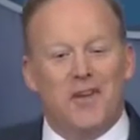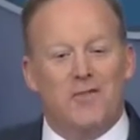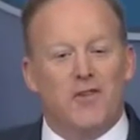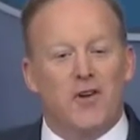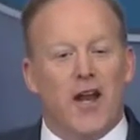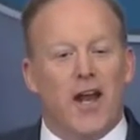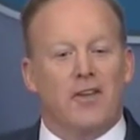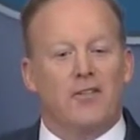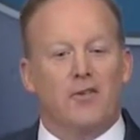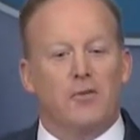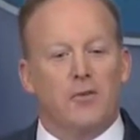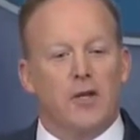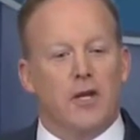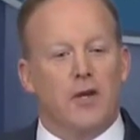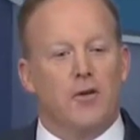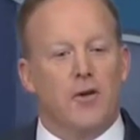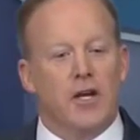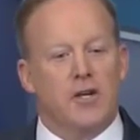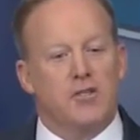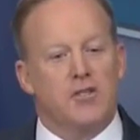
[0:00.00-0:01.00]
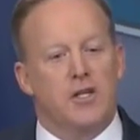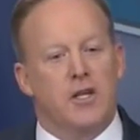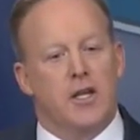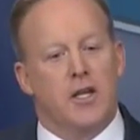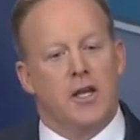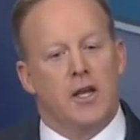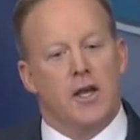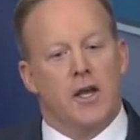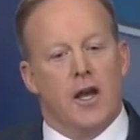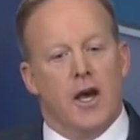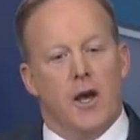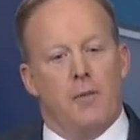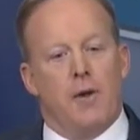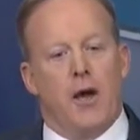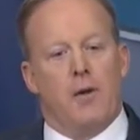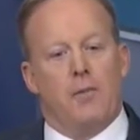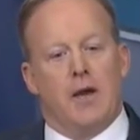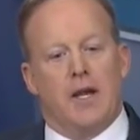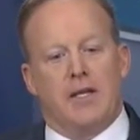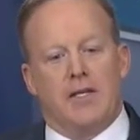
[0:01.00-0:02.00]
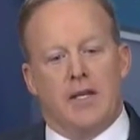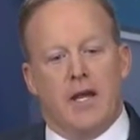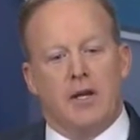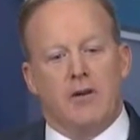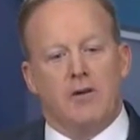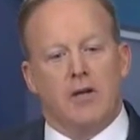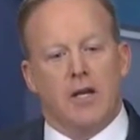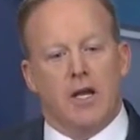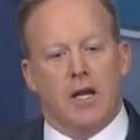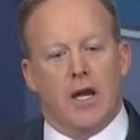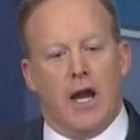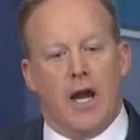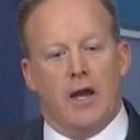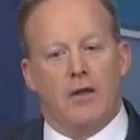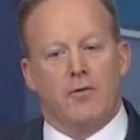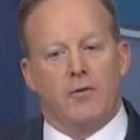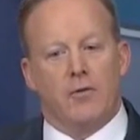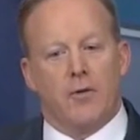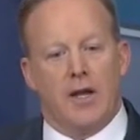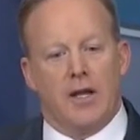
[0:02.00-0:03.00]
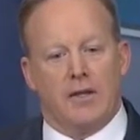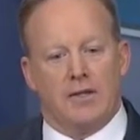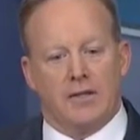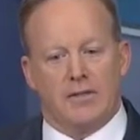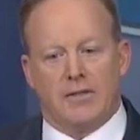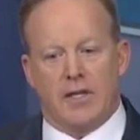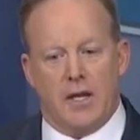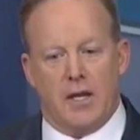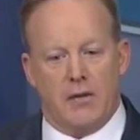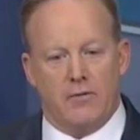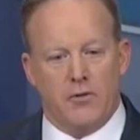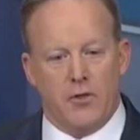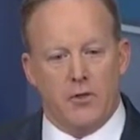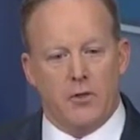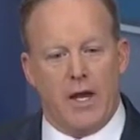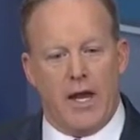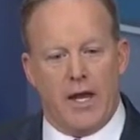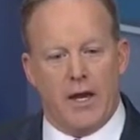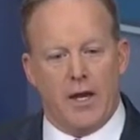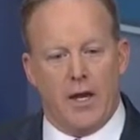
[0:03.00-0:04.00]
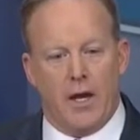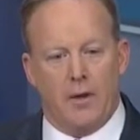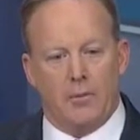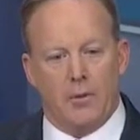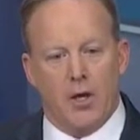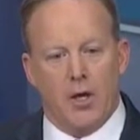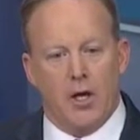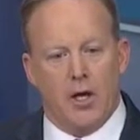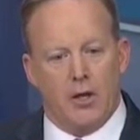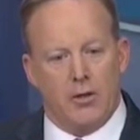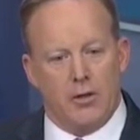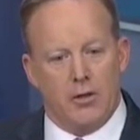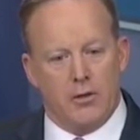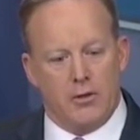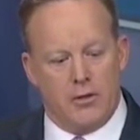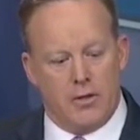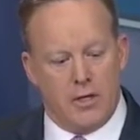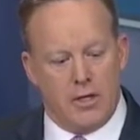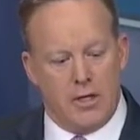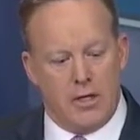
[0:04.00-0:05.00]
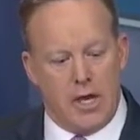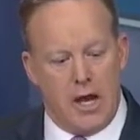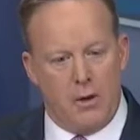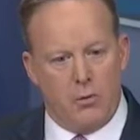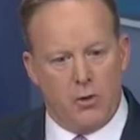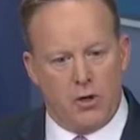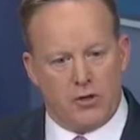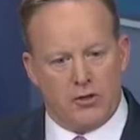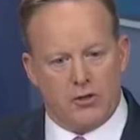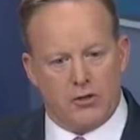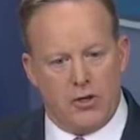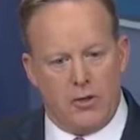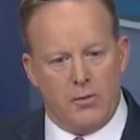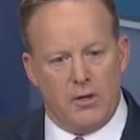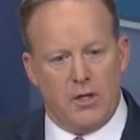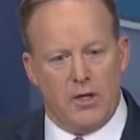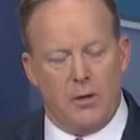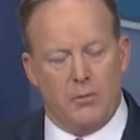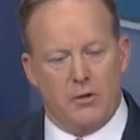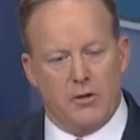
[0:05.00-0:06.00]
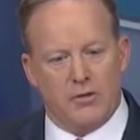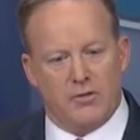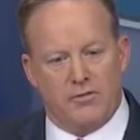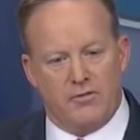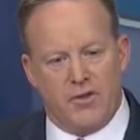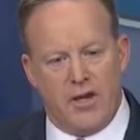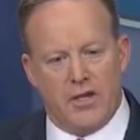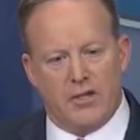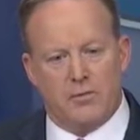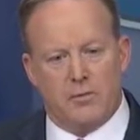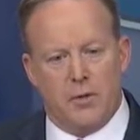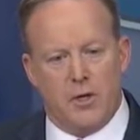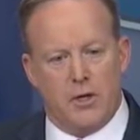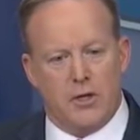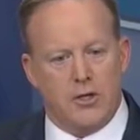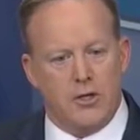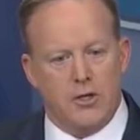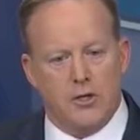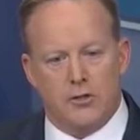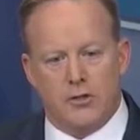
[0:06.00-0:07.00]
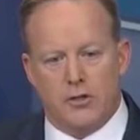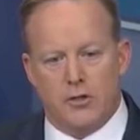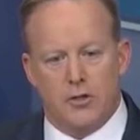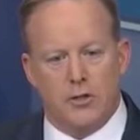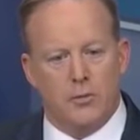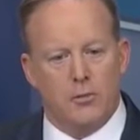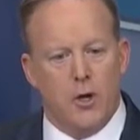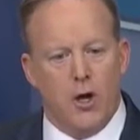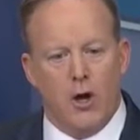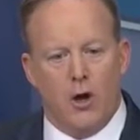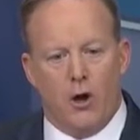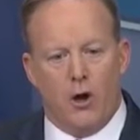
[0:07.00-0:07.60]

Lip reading: if you're asking me a question about my integrity, I have a right to say if you add up the network streaming numbers, Facebook, YouTube,